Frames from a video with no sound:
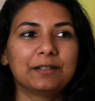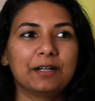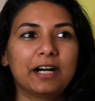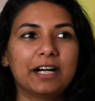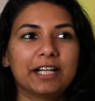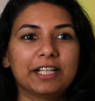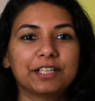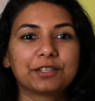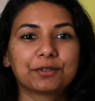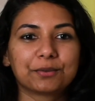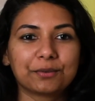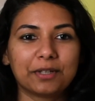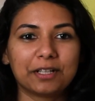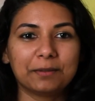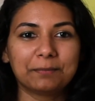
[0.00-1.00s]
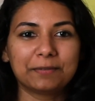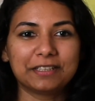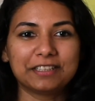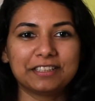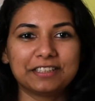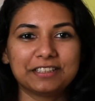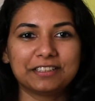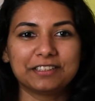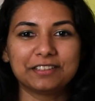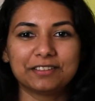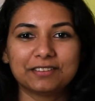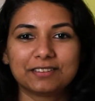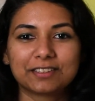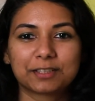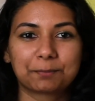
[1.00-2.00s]
I grew up in
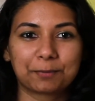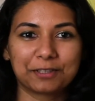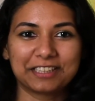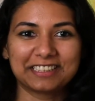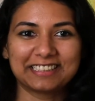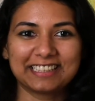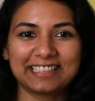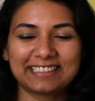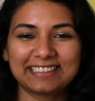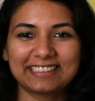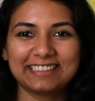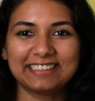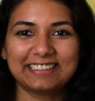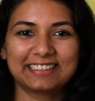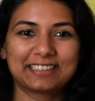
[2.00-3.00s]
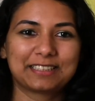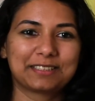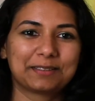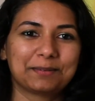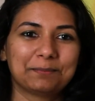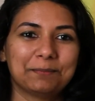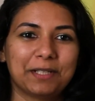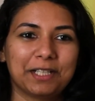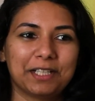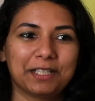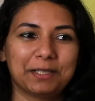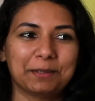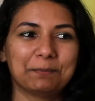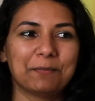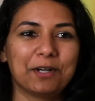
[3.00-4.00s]
Spring, Texas.
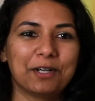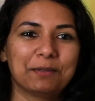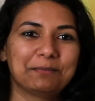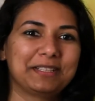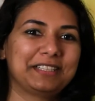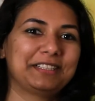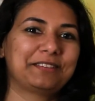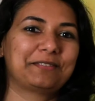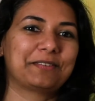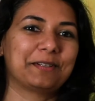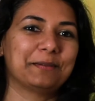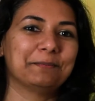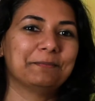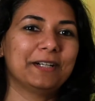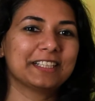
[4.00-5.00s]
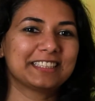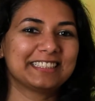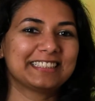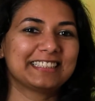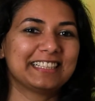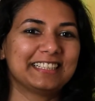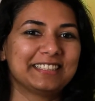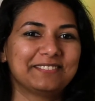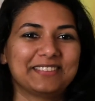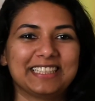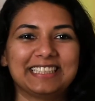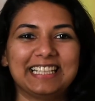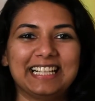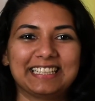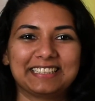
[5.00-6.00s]
My mom is from Pakistan. My
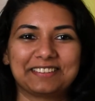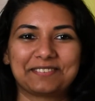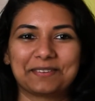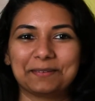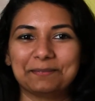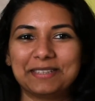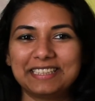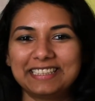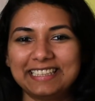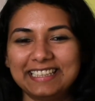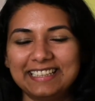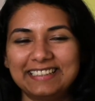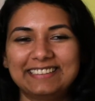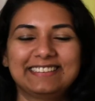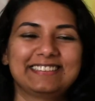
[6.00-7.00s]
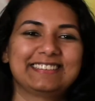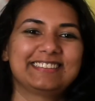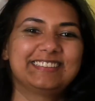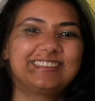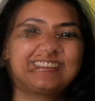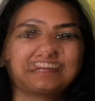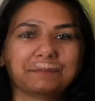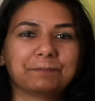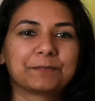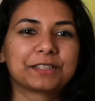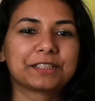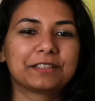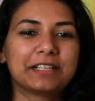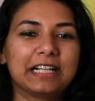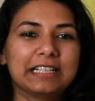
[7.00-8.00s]
dad is from India.
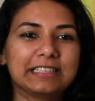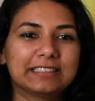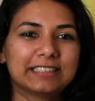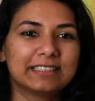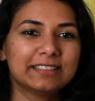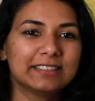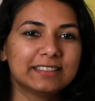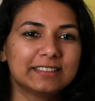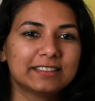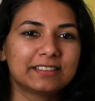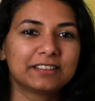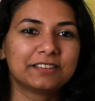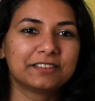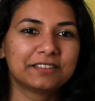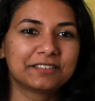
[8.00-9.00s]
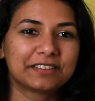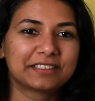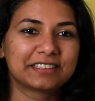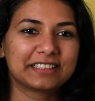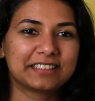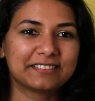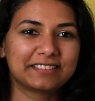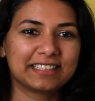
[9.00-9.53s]
So I attended the University of